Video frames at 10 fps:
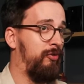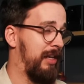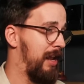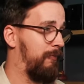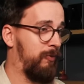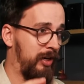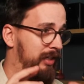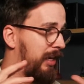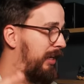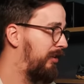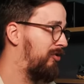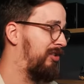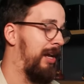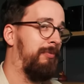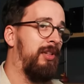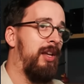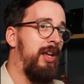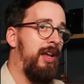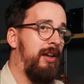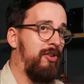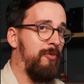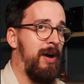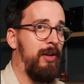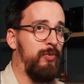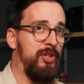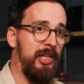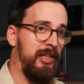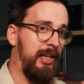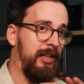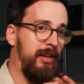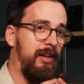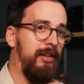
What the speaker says: They have create intercept command, which can take